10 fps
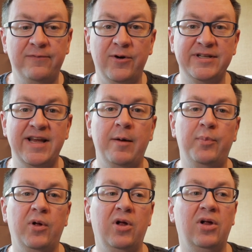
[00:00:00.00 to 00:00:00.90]
For
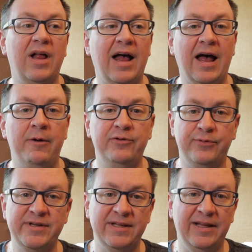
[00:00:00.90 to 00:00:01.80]
example, I was
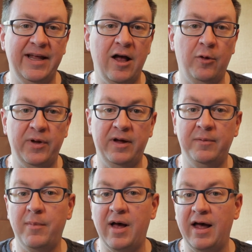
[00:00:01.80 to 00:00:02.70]
recently
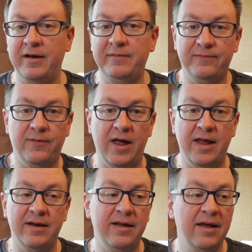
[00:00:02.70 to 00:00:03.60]
helping my
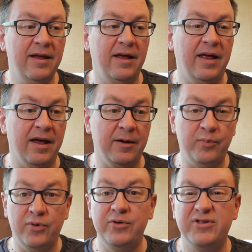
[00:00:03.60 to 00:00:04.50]
friend
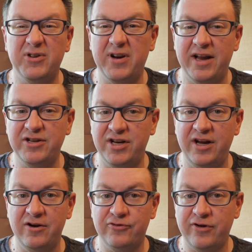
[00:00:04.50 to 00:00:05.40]
and producer and
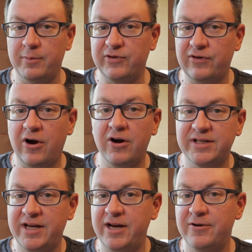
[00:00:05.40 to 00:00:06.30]
engineer Trammell
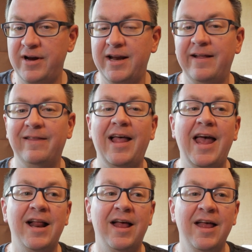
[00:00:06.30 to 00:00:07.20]
Starks here in
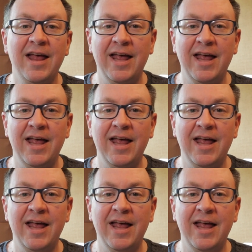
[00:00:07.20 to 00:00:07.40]
Atlanta.